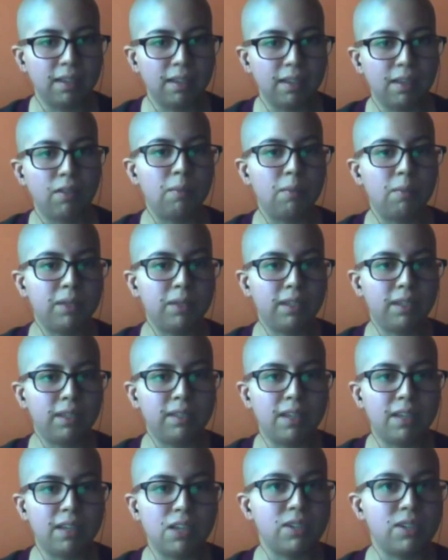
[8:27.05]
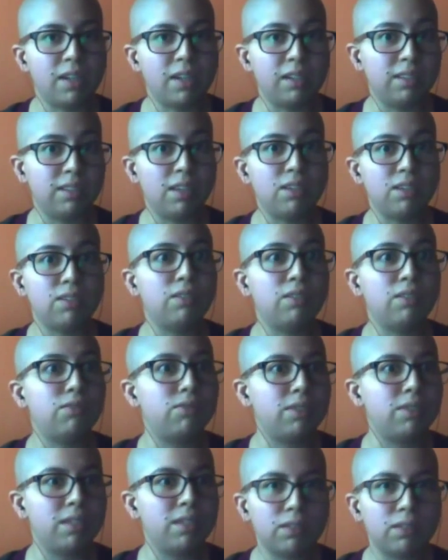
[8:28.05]
from the nationalization of
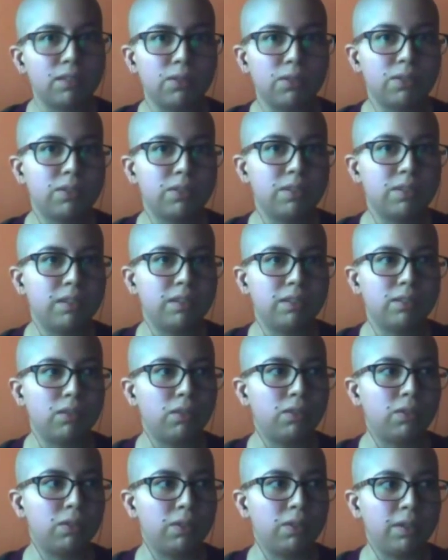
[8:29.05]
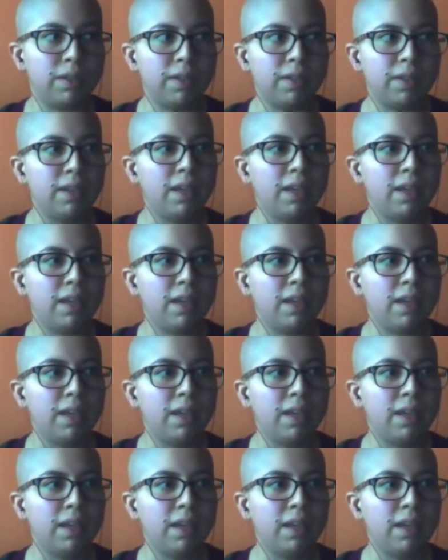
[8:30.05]
resources or